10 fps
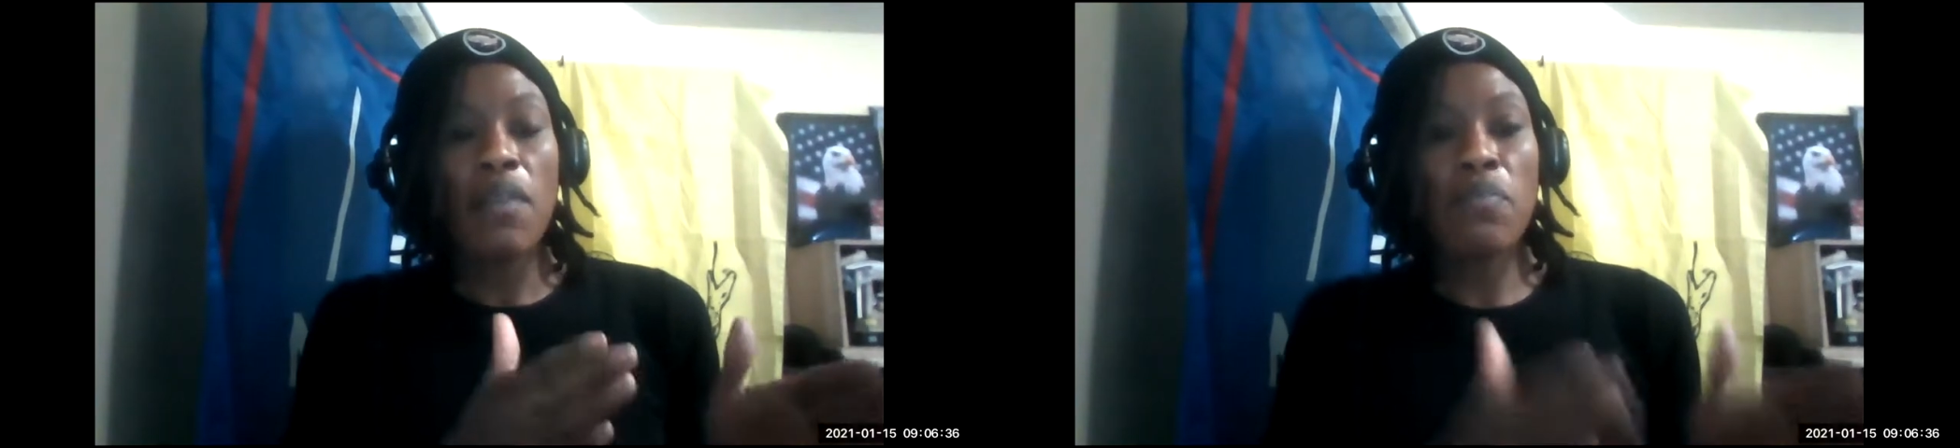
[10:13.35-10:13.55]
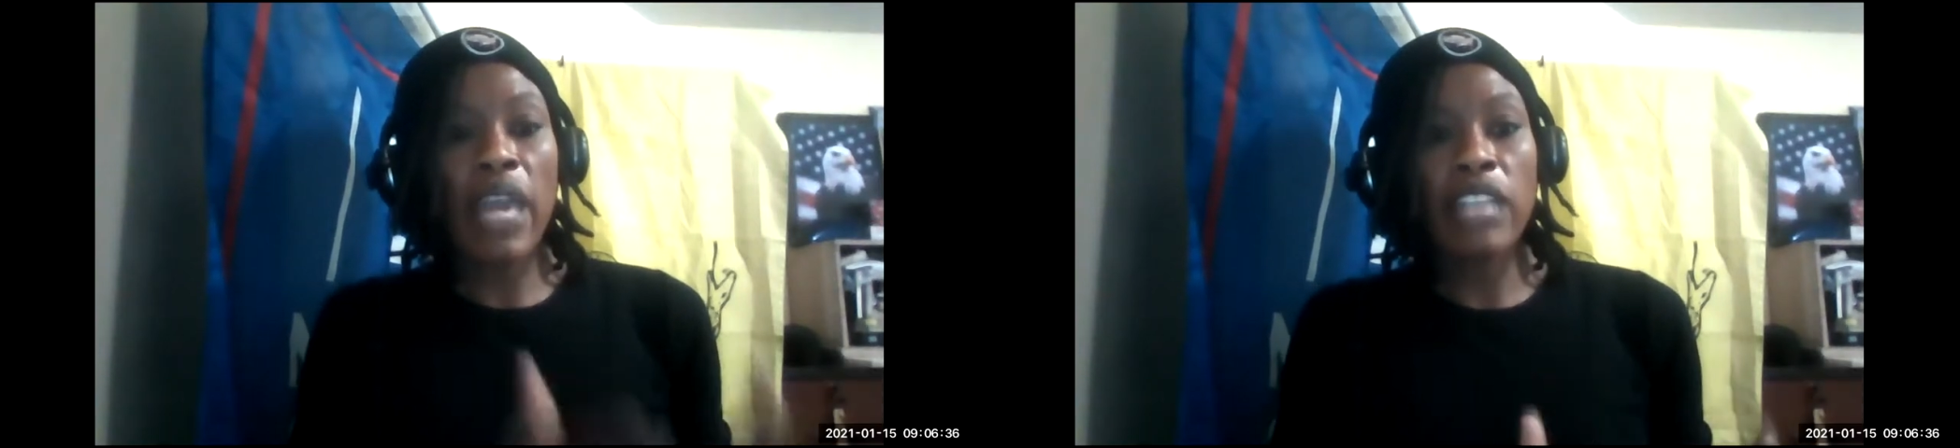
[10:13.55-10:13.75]

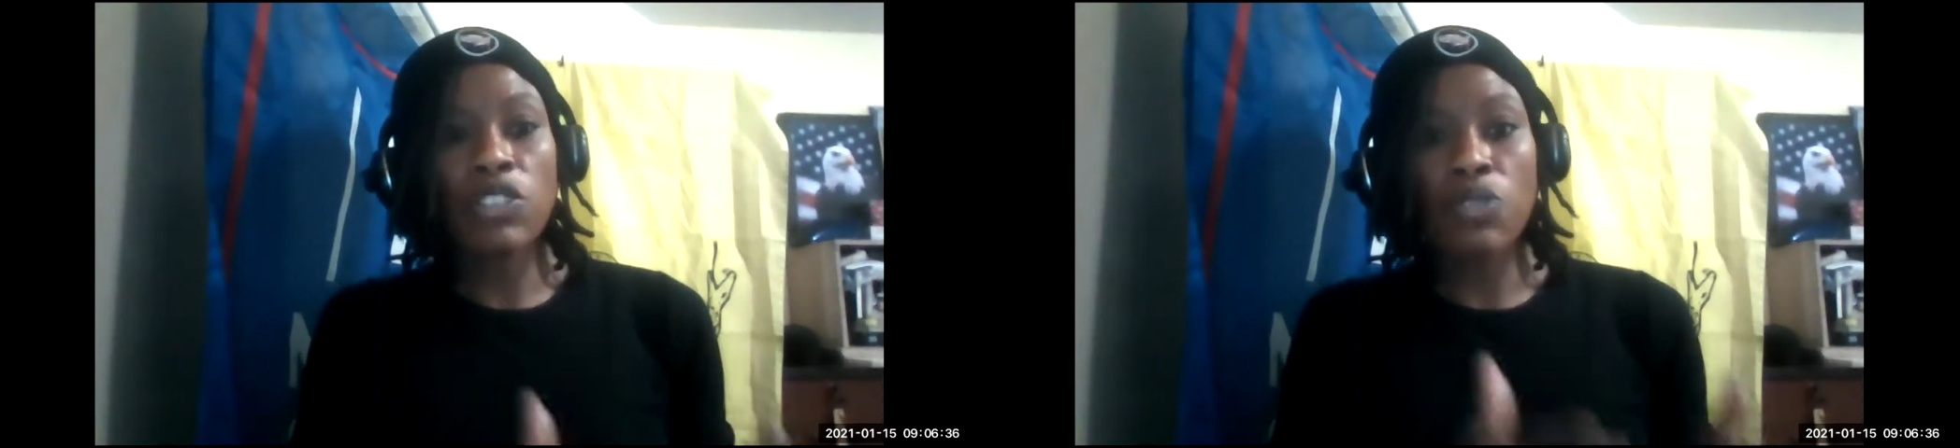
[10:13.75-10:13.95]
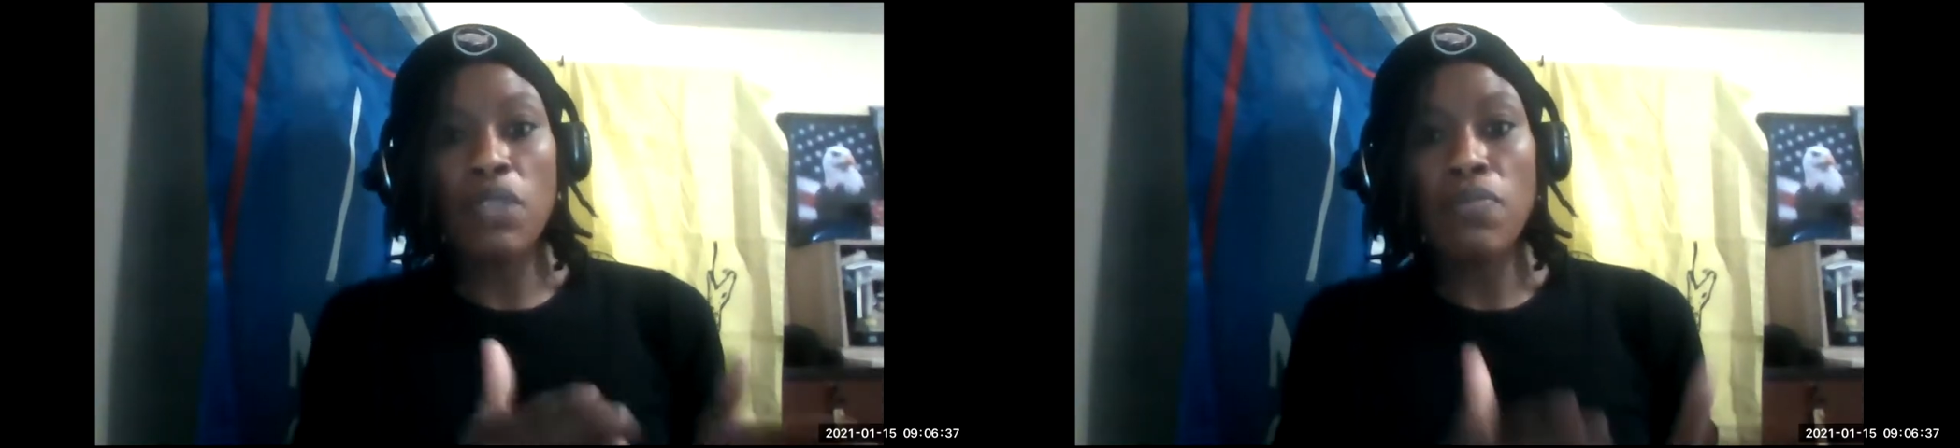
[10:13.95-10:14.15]

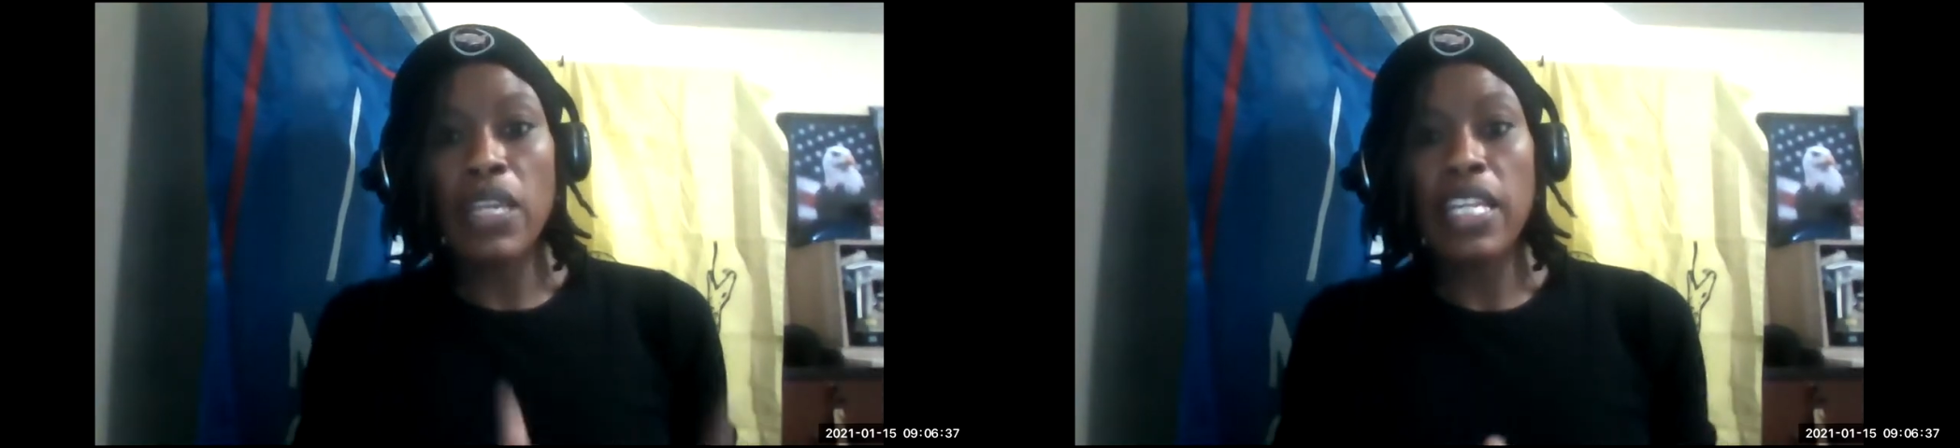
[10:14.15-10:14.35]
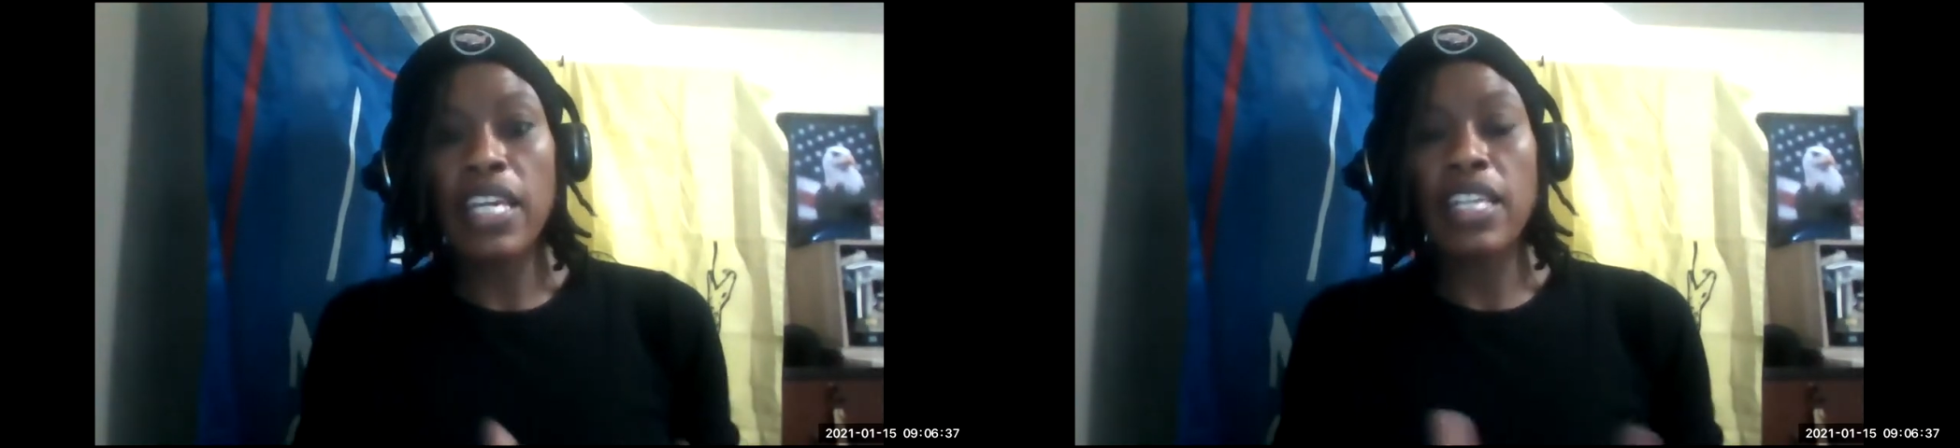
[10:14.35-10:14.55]
mainstream
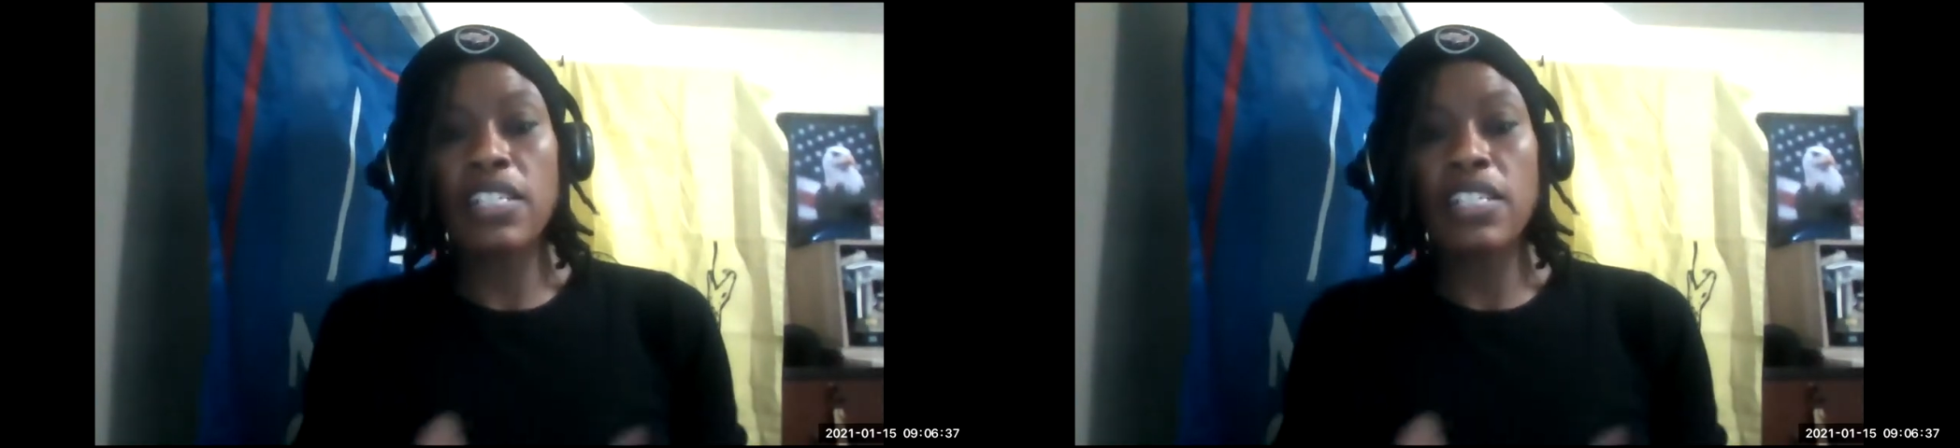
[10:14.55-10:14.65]
media